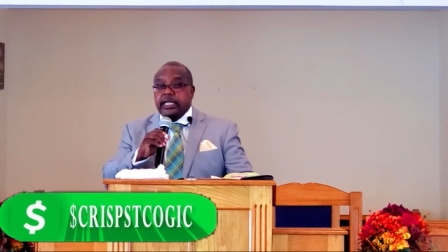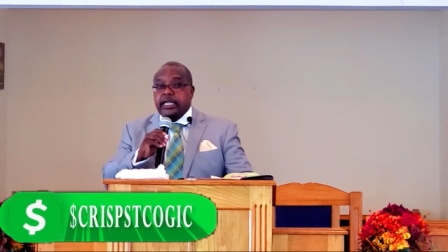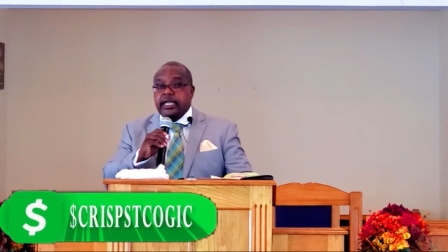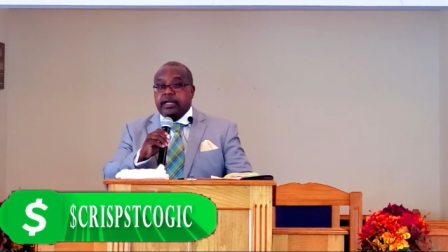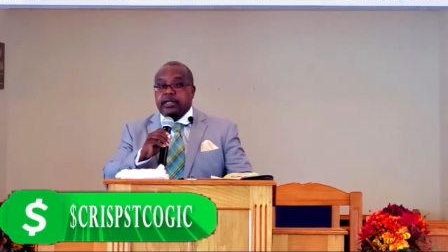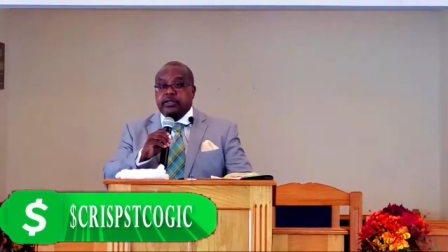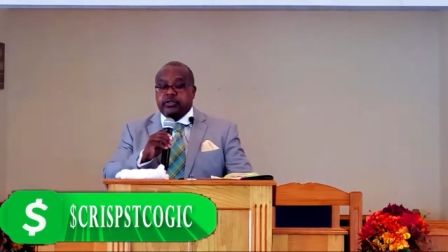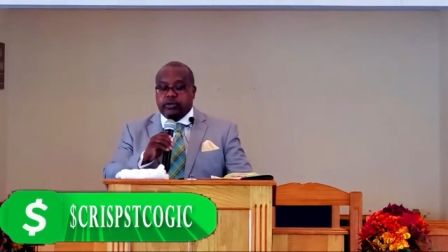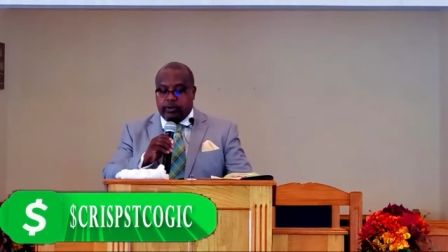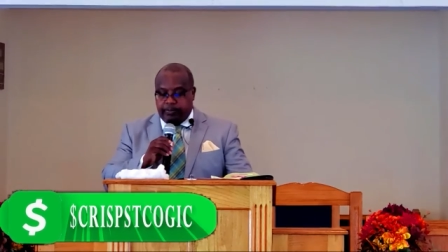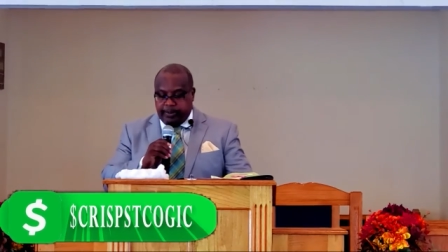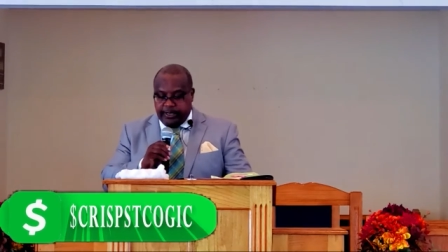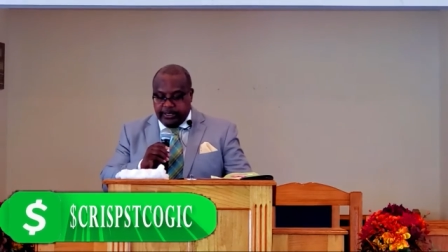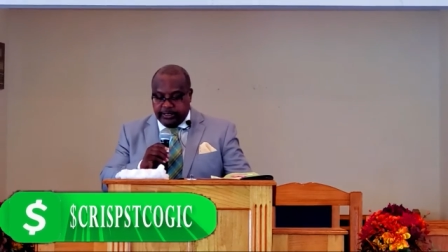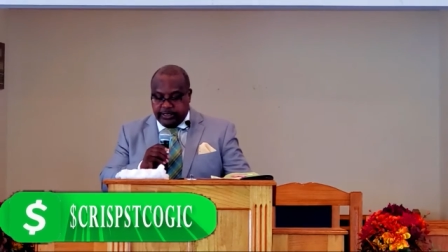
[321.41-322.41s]
hinders your
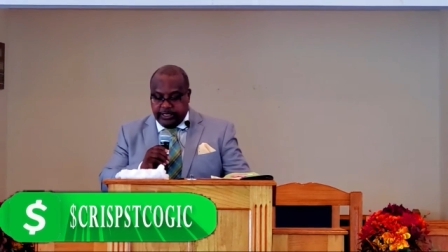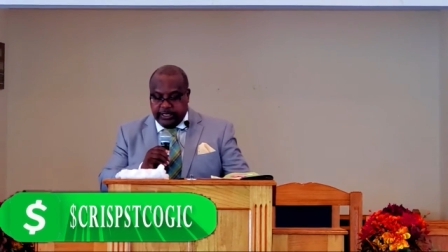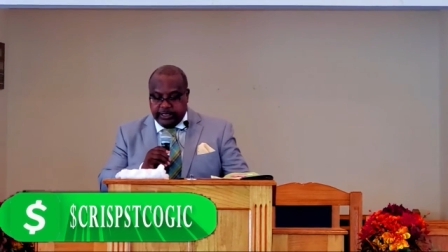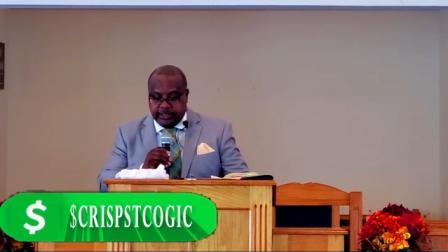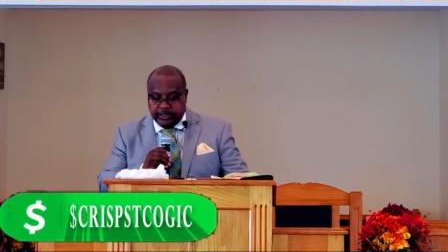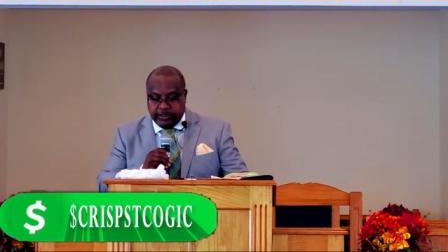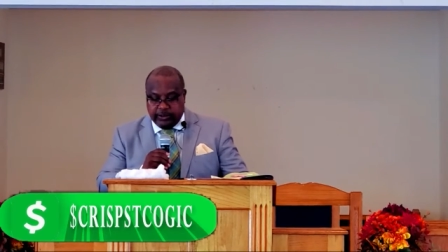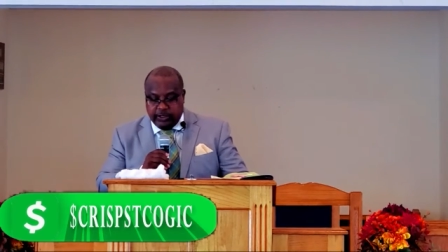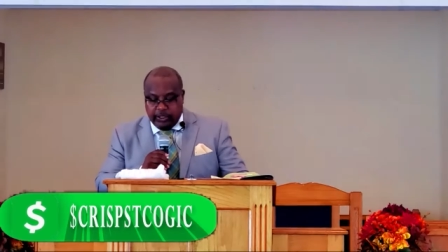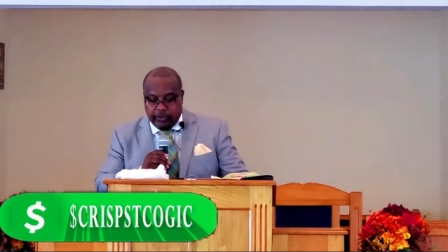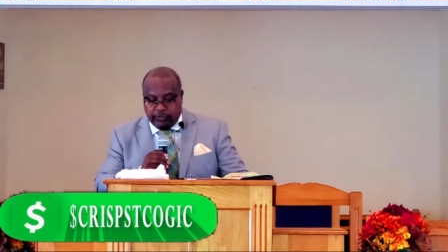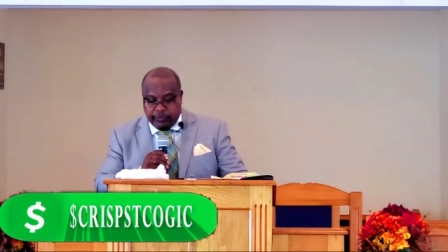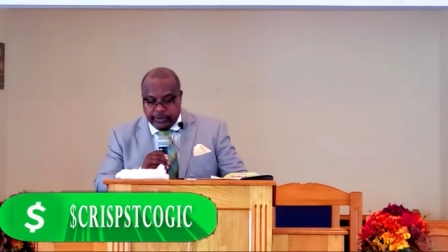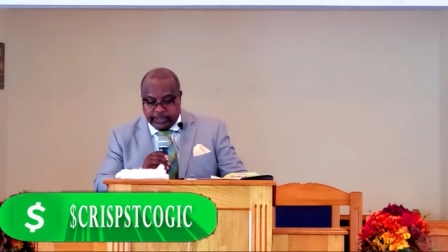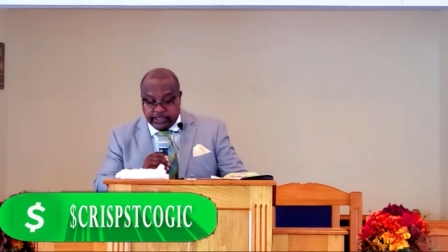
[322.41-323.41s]
ability to
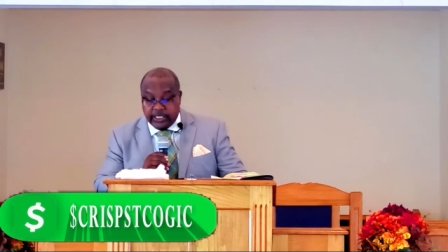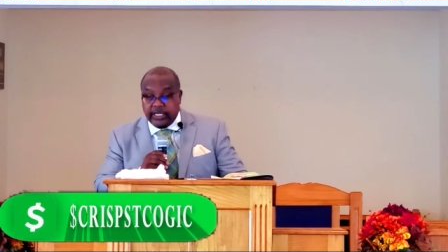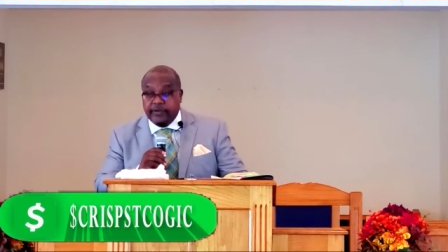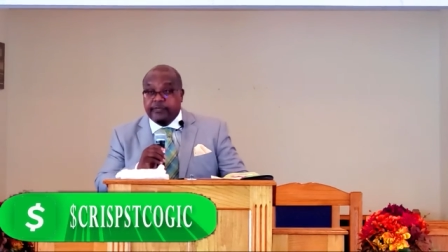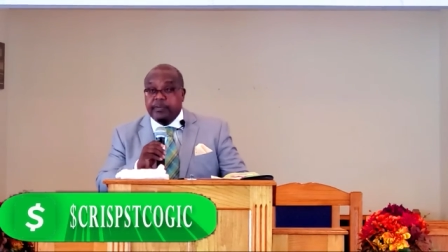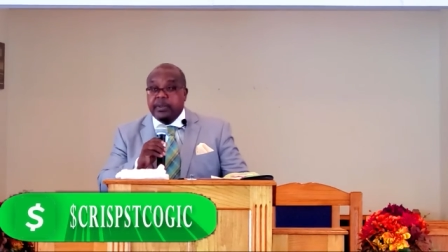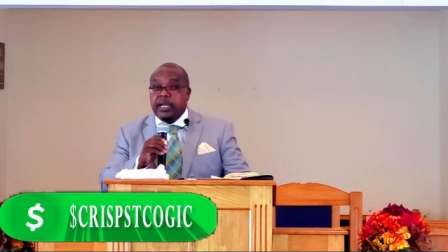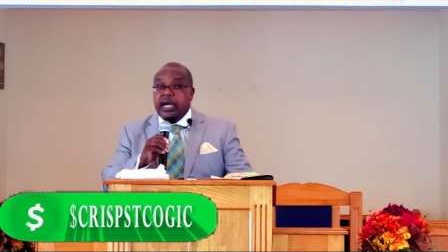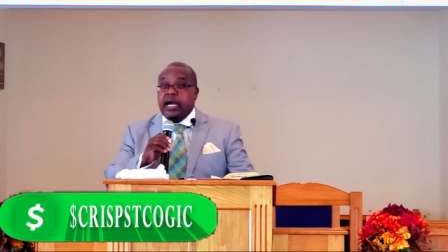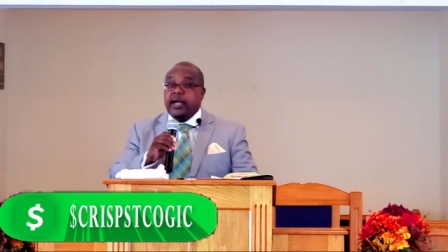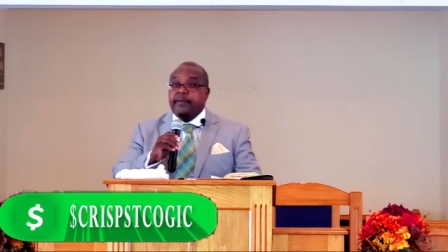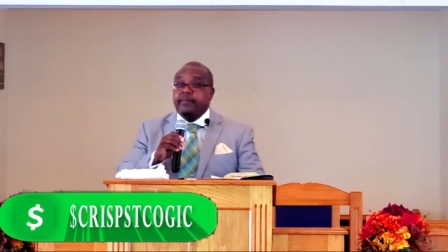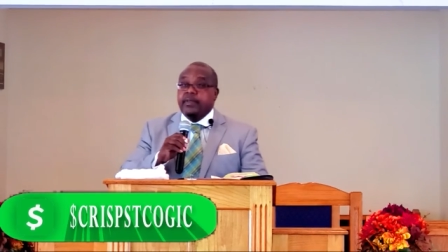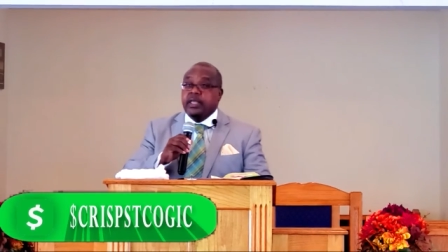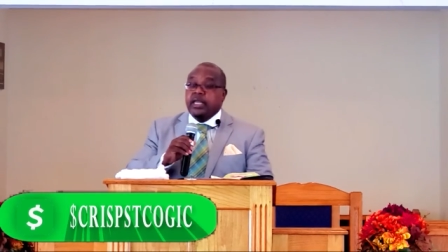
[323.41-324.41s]
receive from
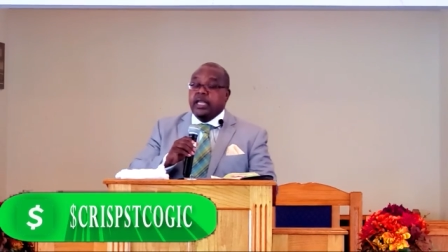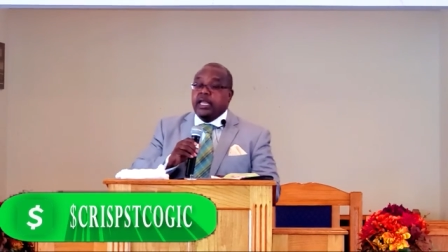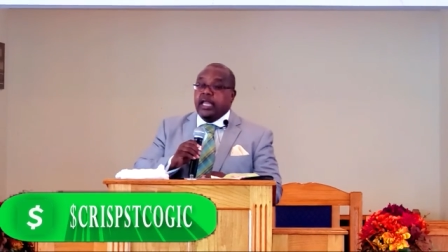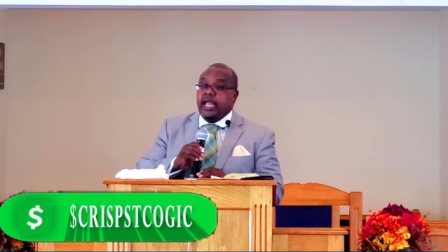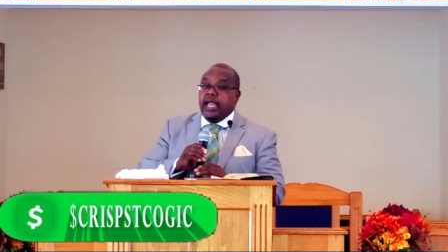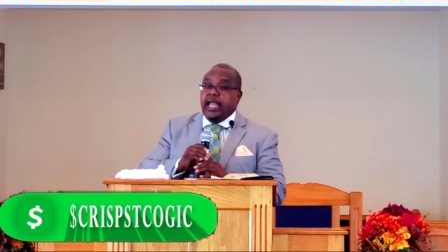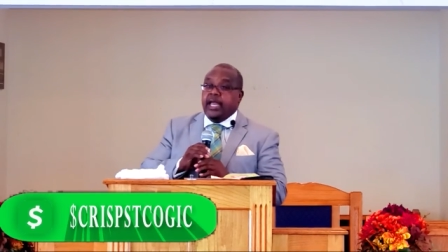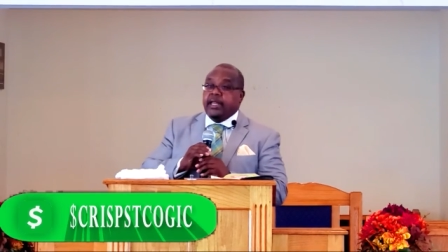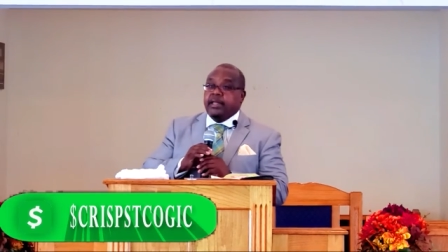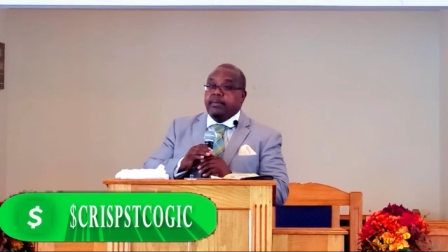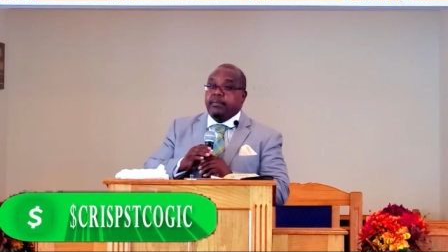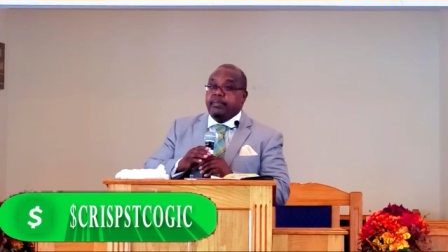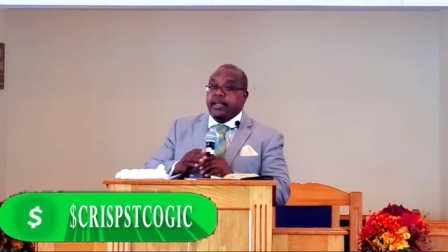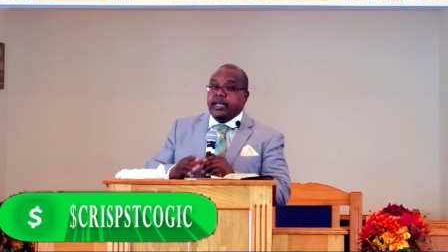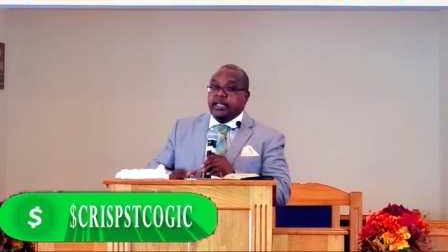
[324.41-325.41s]
God and
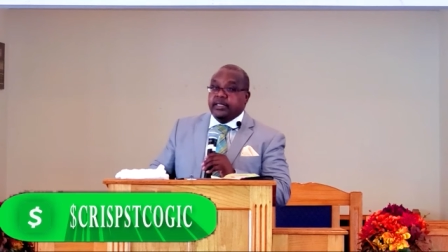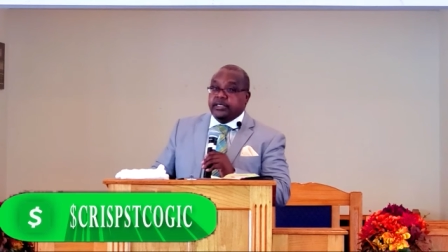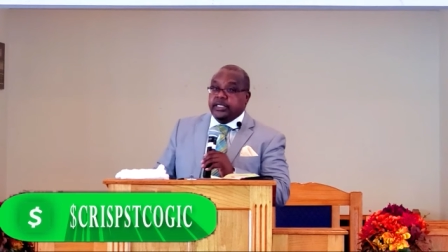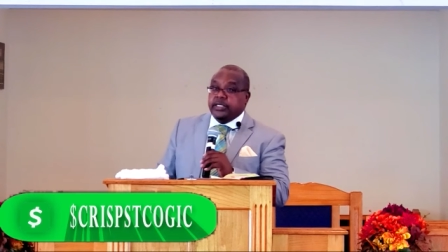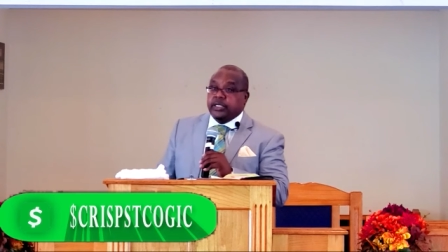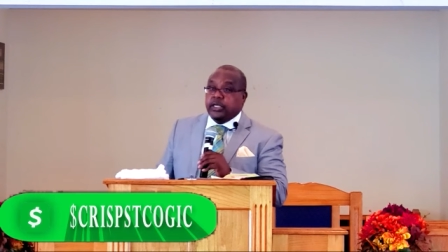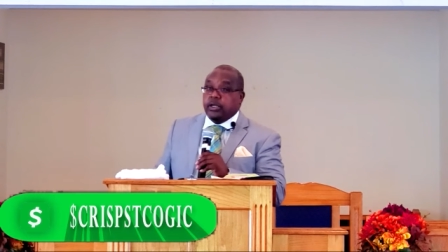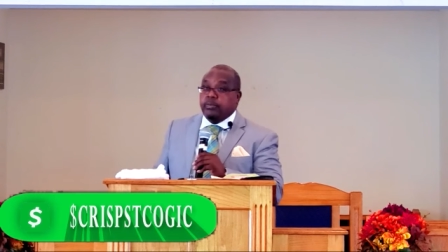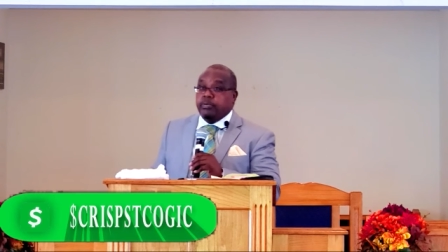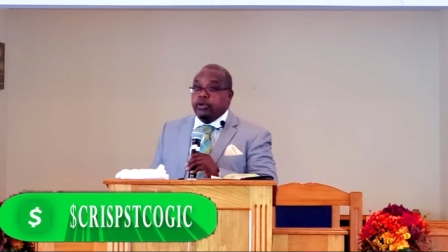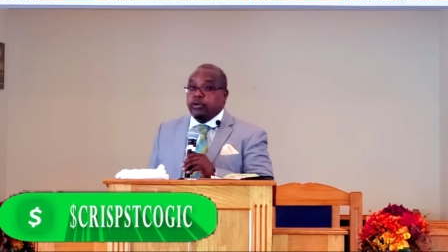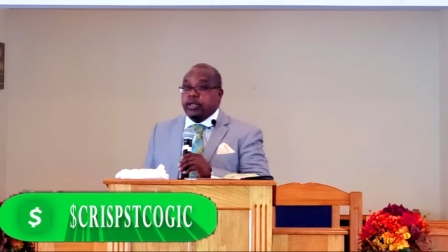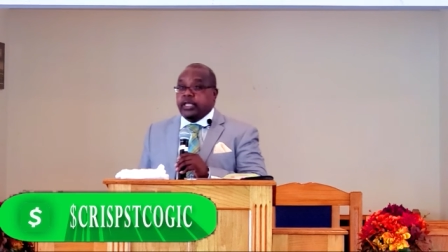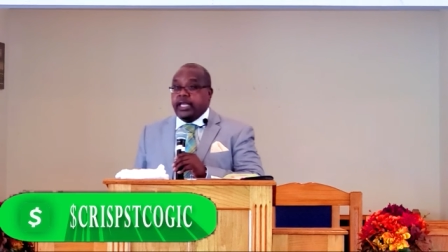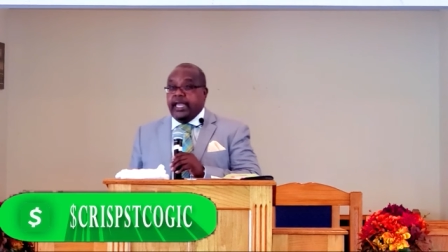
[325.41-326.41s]
the ability to
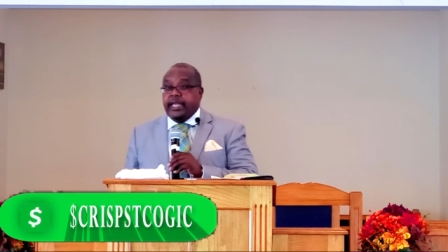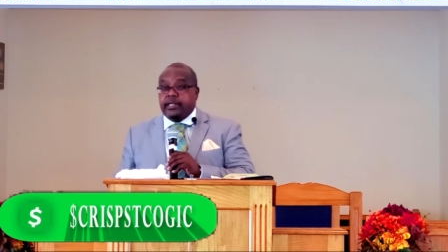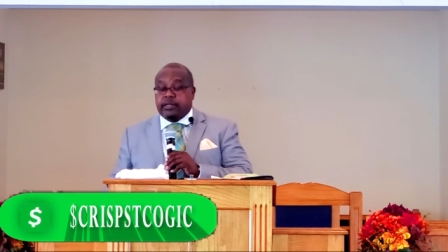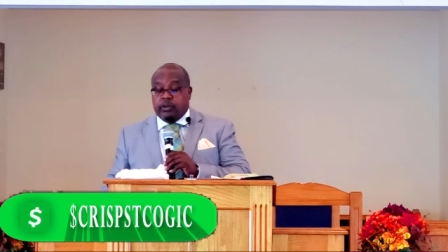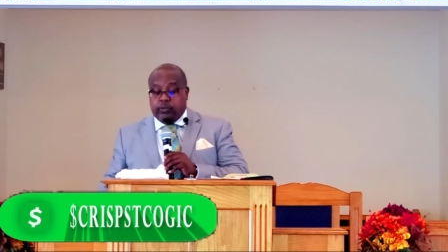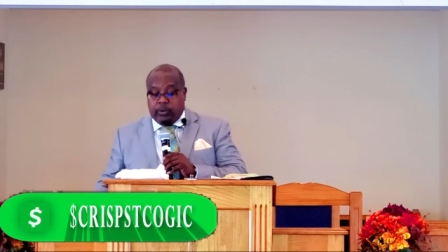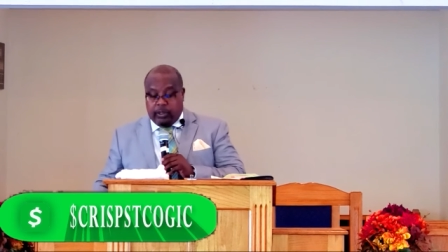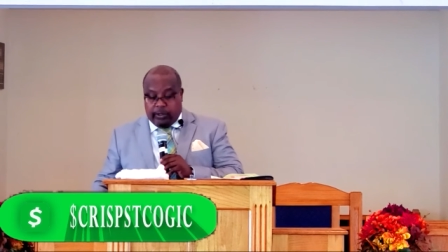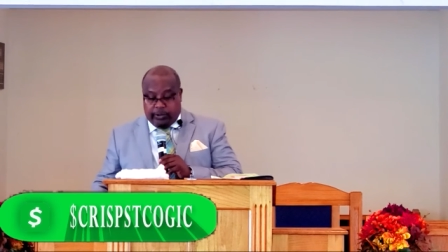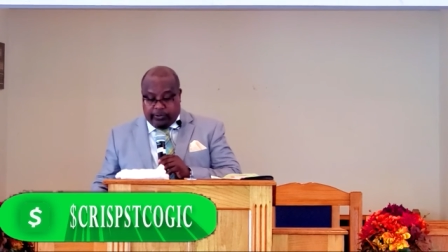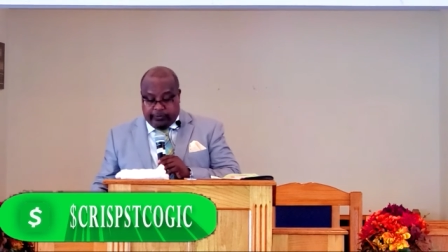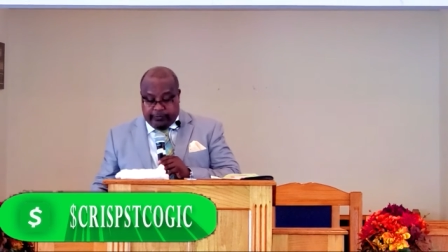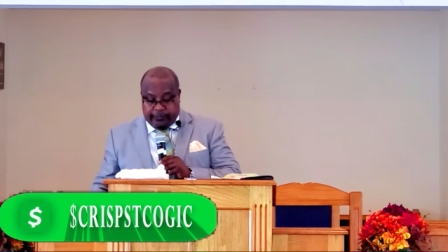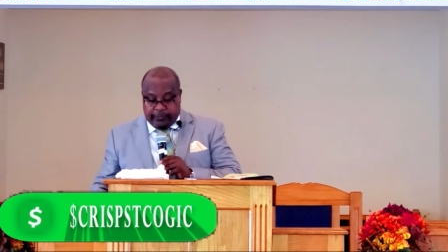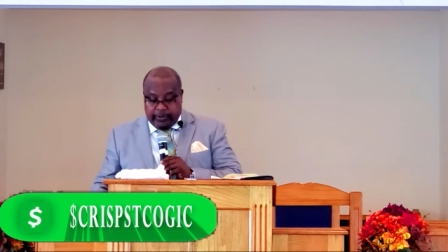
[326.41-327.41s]
communicate the
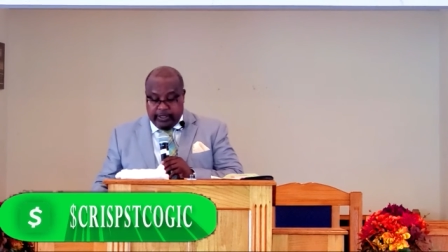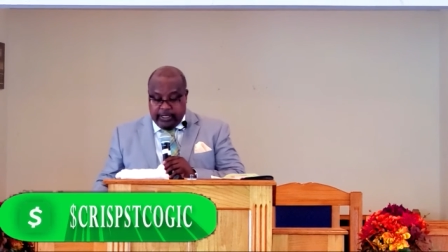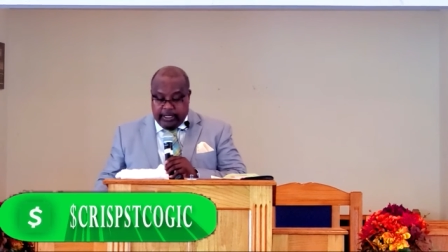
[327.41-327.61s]
word.